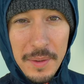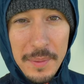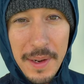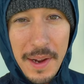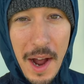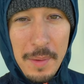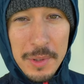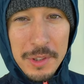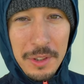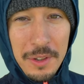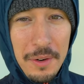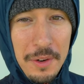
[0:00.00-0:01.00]
We
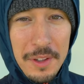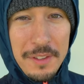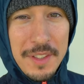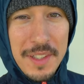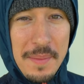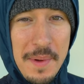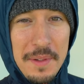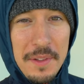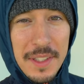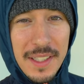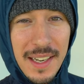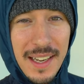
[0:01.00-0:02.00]
accomplished our goal of sleeping
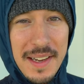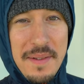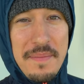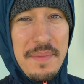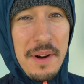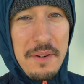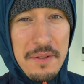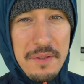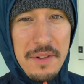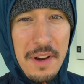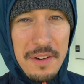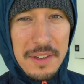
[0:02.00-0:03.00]
through the night, but
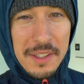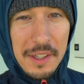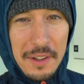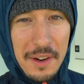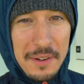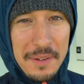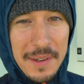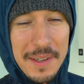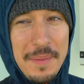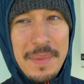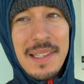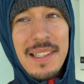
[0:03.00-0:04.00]
who knows how long we're
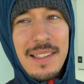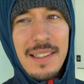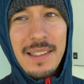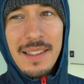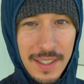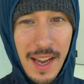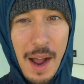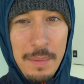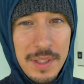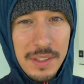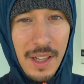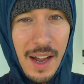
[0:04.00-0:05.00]
going to be here. I'm
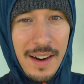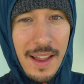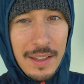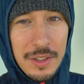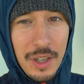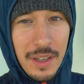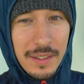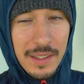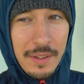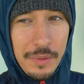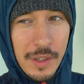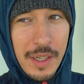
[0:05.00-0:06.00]
still on edge on
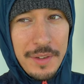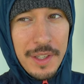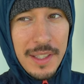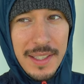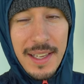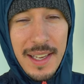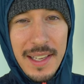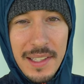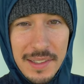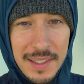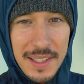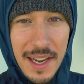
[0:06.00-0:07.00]
if we're even going to get
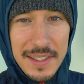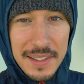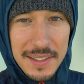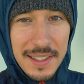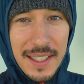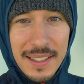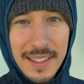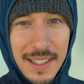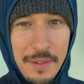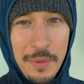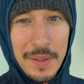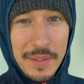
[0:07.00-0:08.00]
into Kazakhstan,
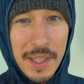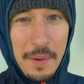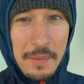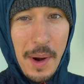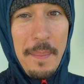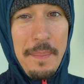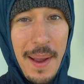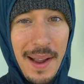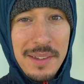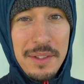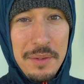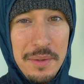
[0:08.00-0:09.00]
and if we have to come right
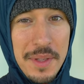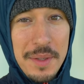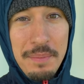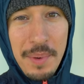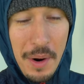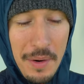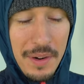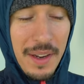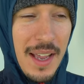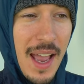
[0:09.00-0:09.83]
back to this boat,